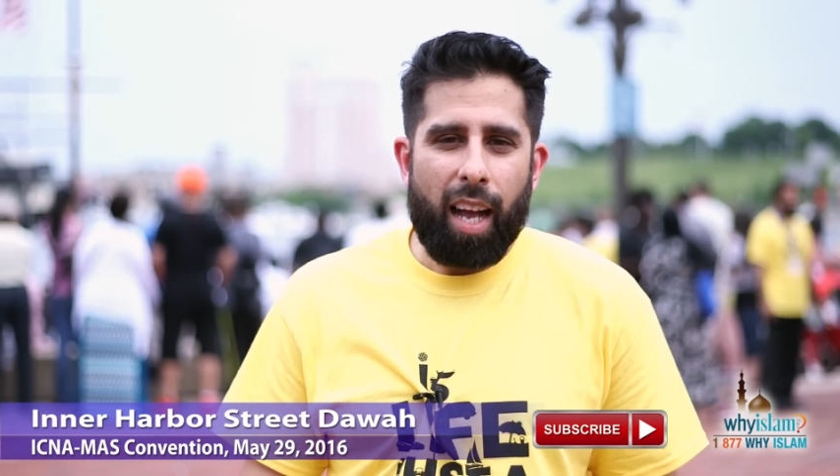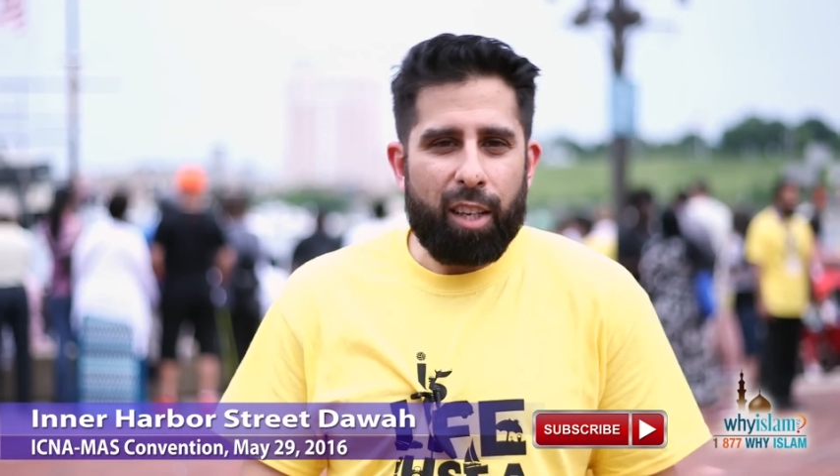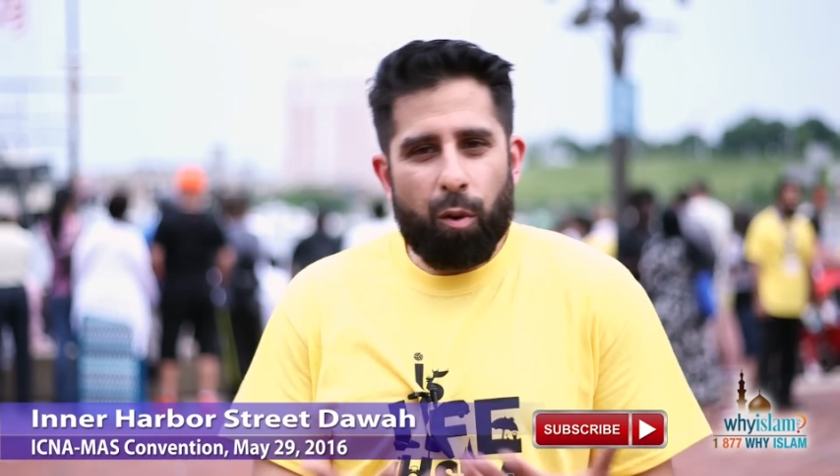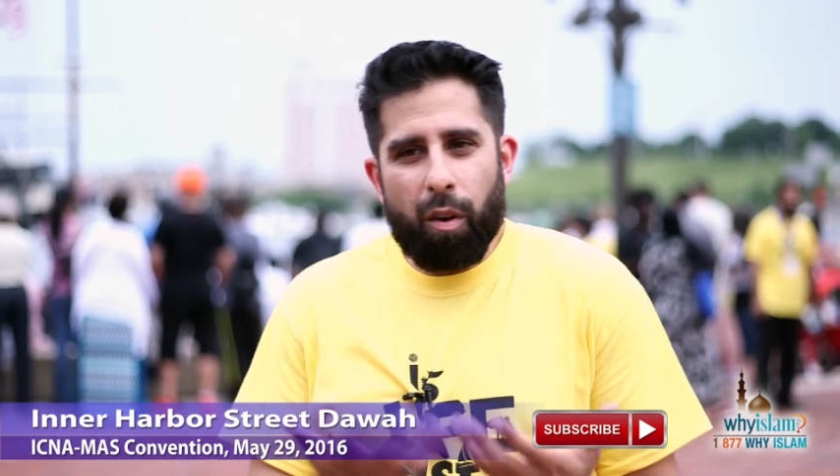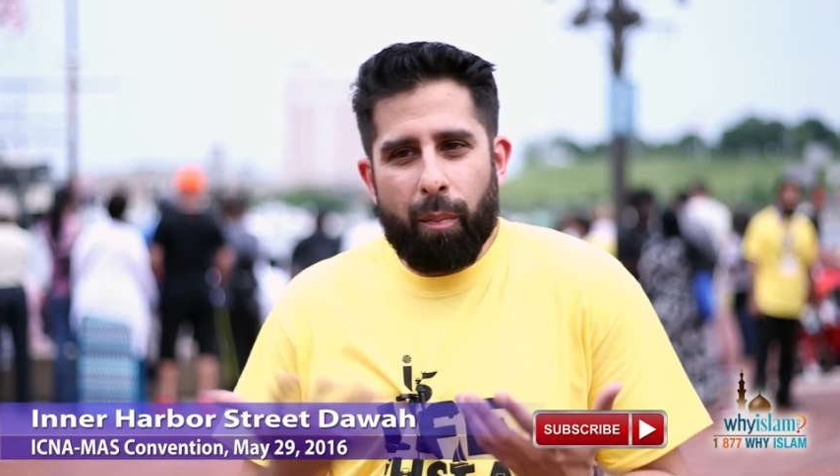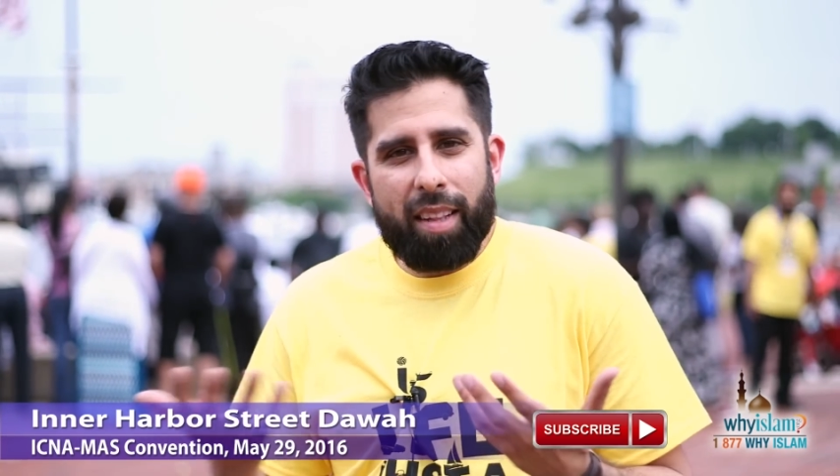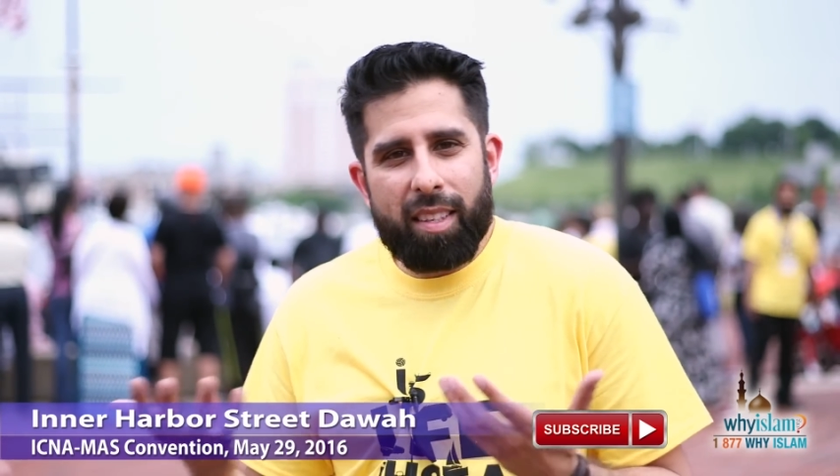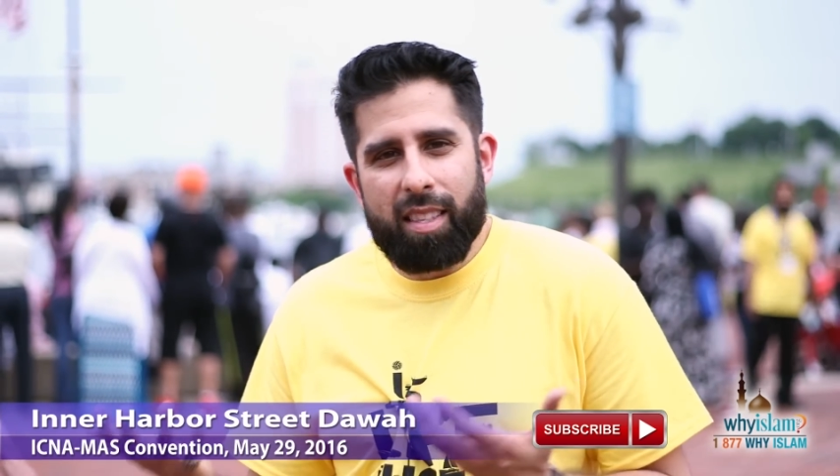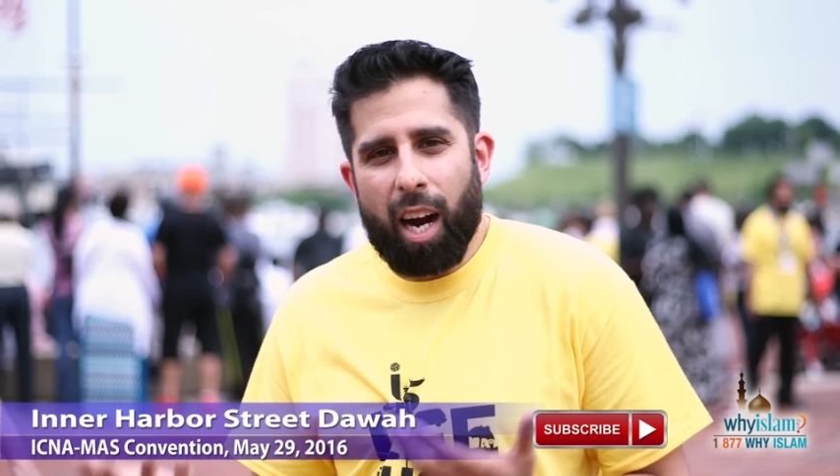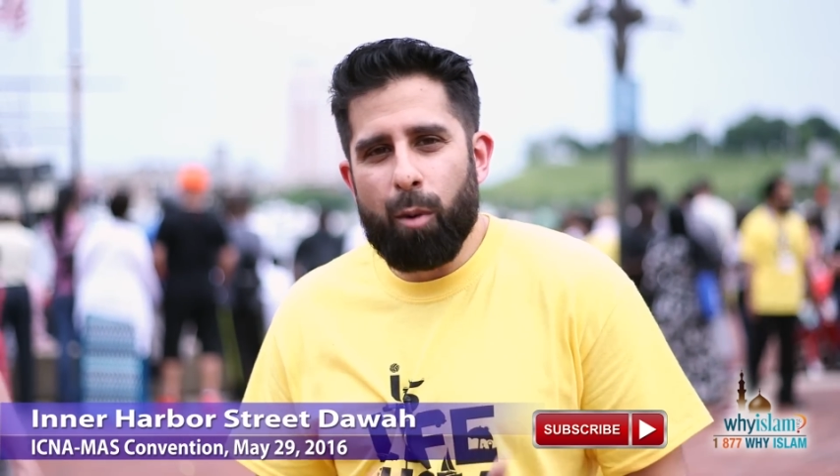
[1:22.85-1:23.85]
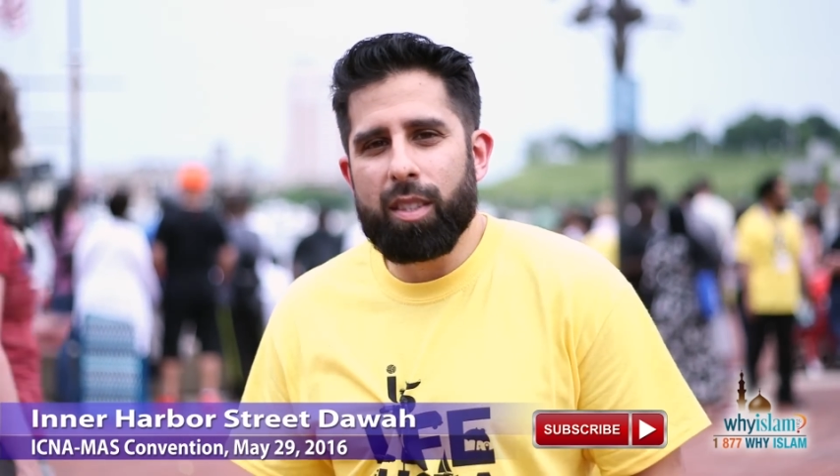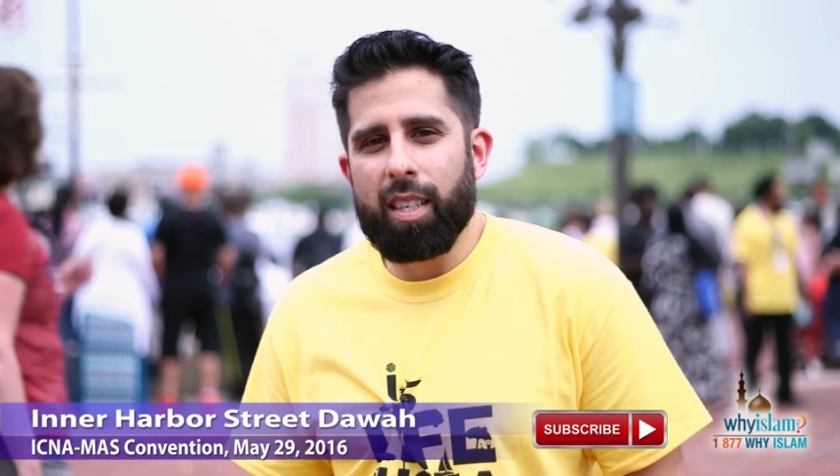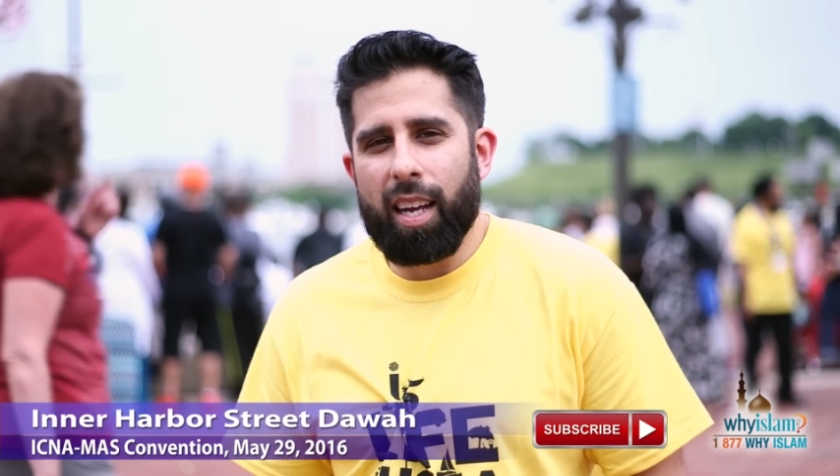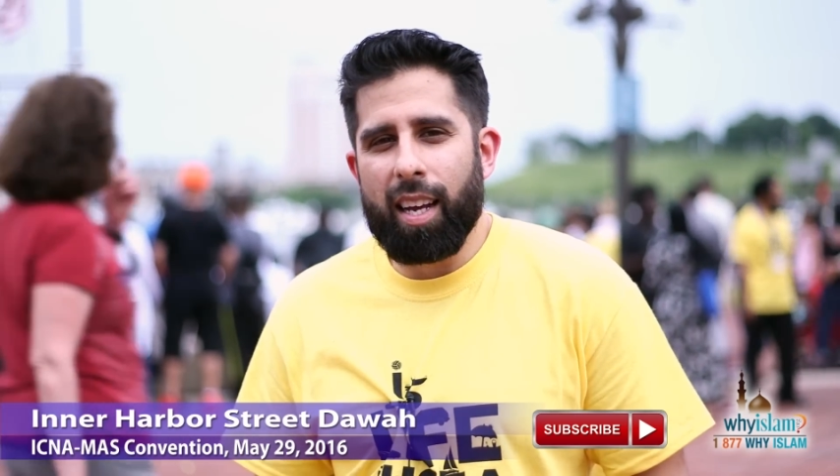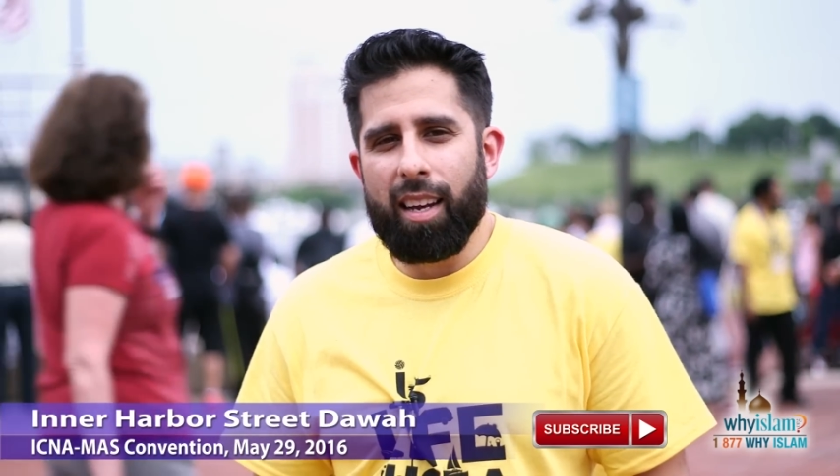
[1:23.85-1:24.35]
And so we made this da'wah
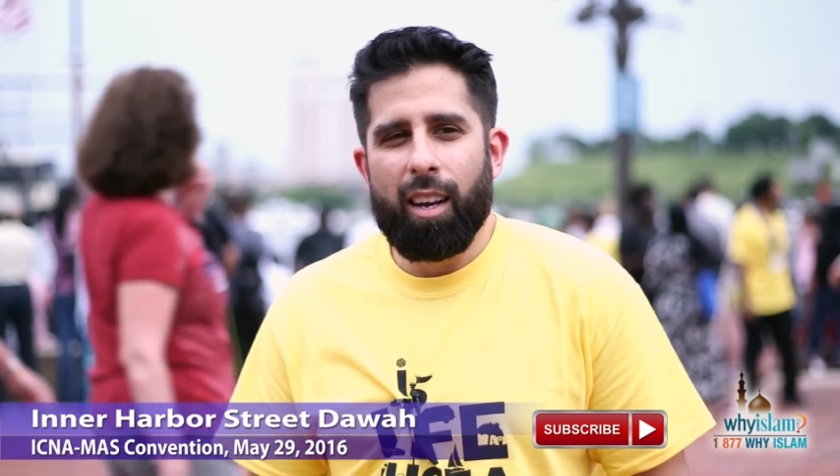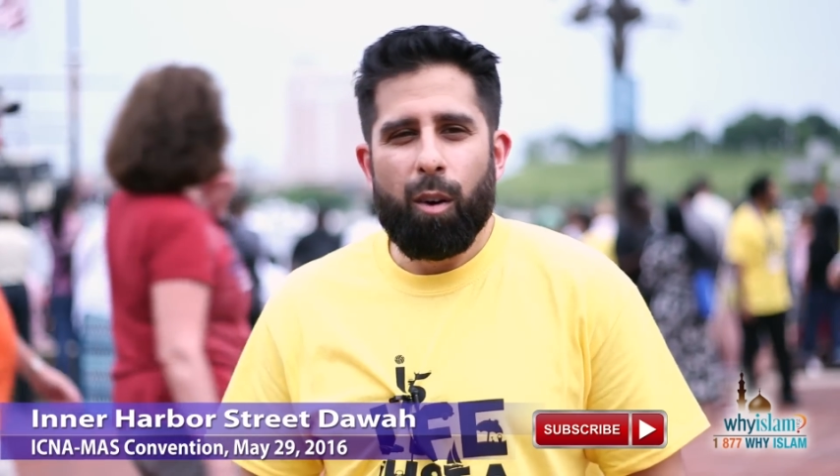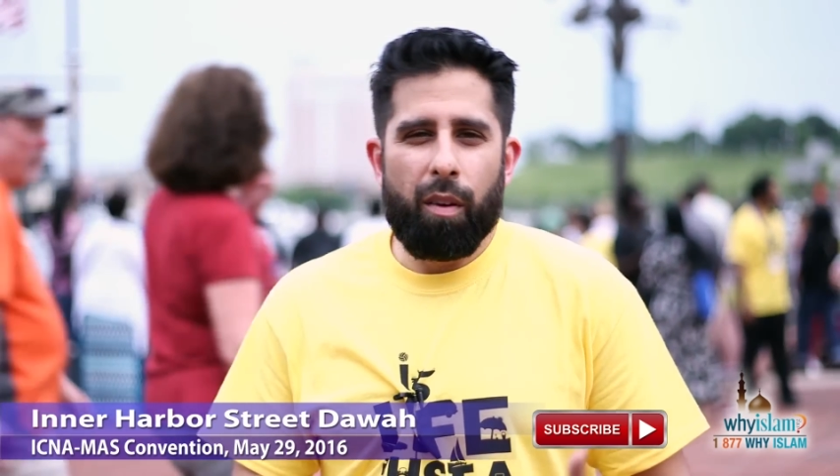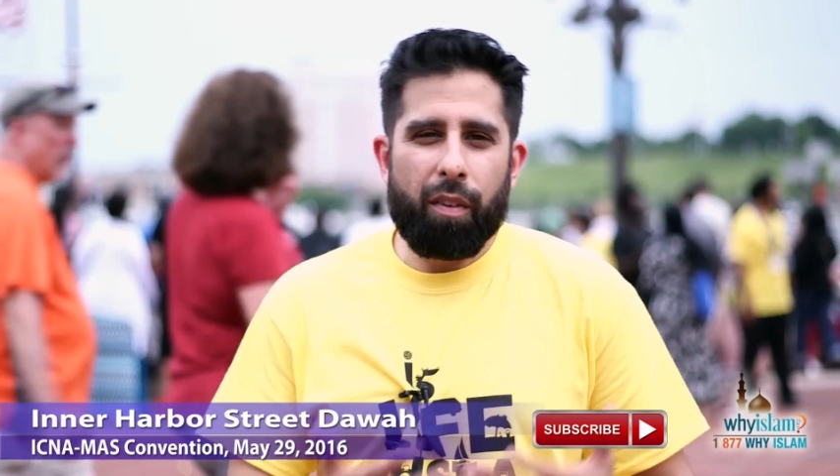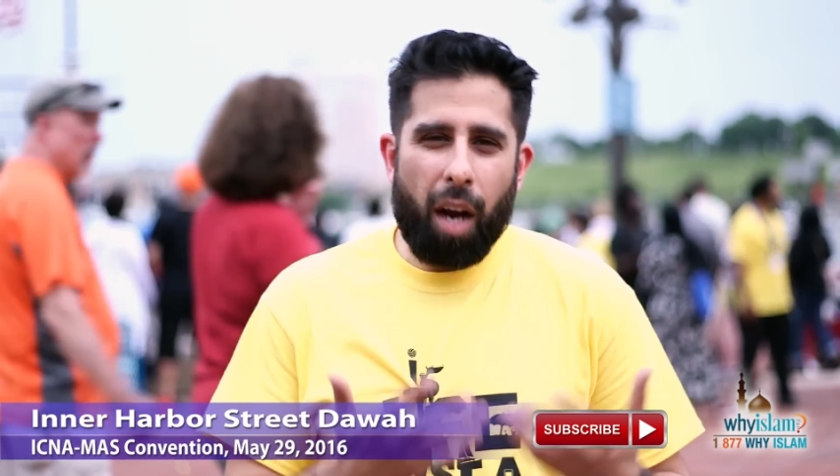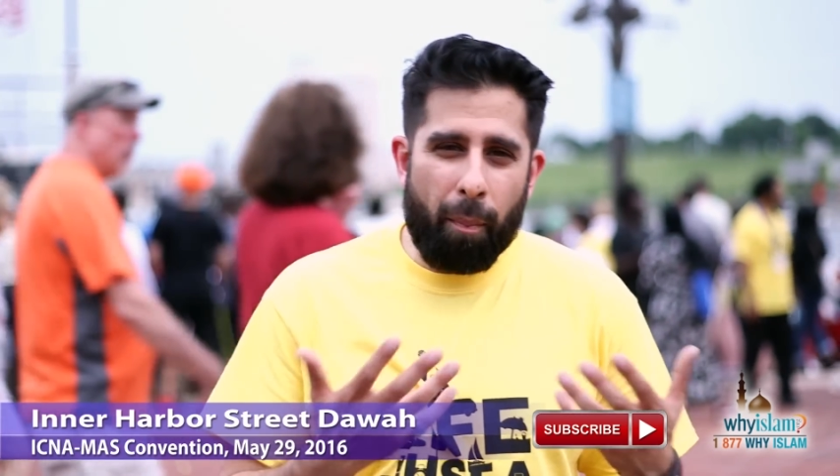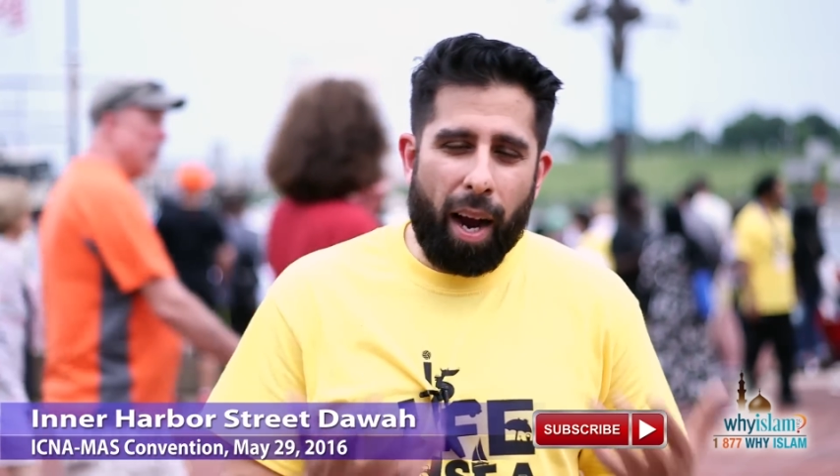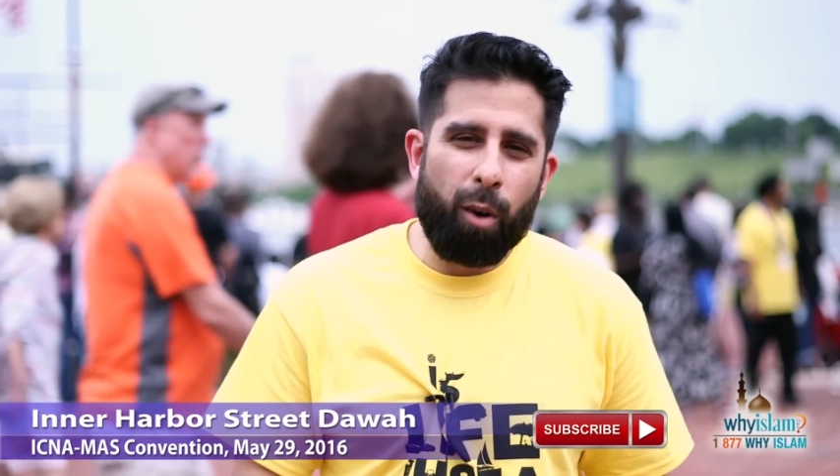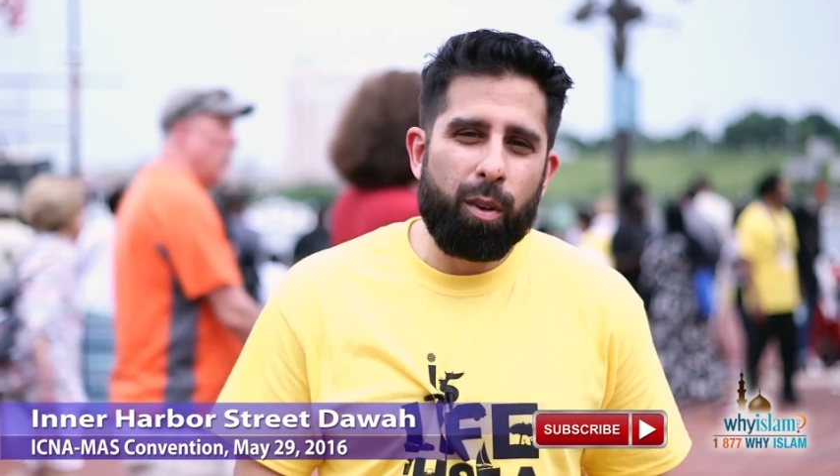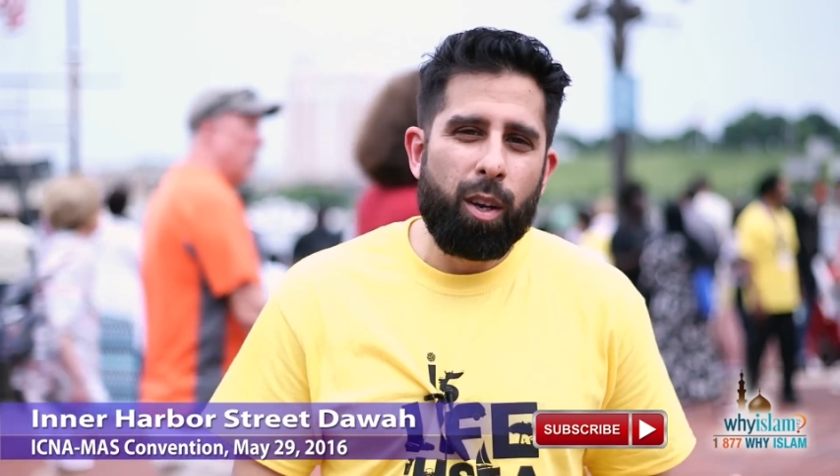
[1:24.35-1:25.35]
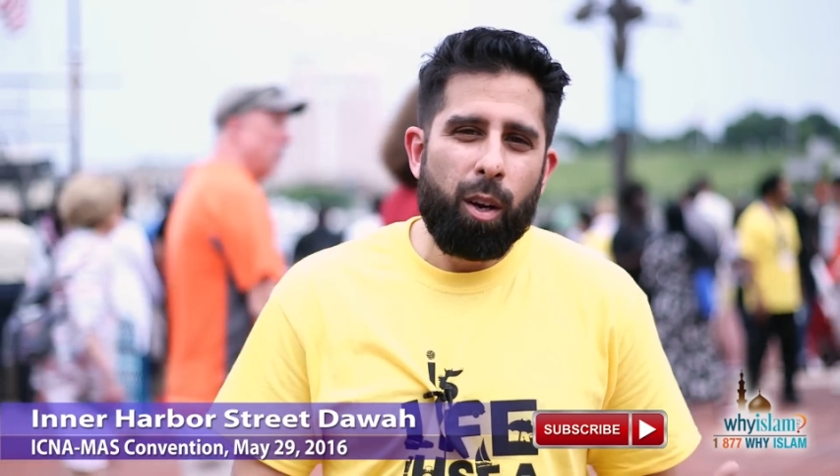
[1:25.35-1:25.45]
today. We've come out.